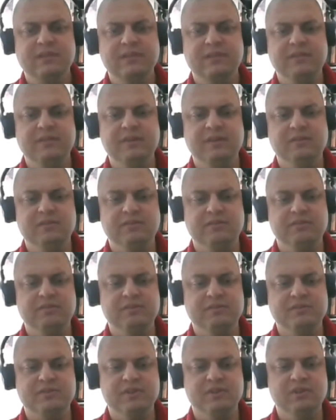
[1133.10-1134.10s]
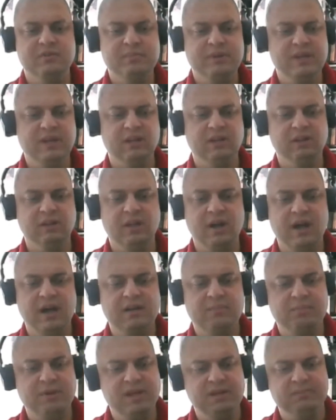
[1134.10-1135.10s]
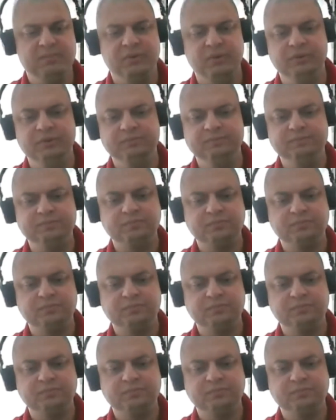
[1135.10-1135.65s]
There's going to be a lot of people.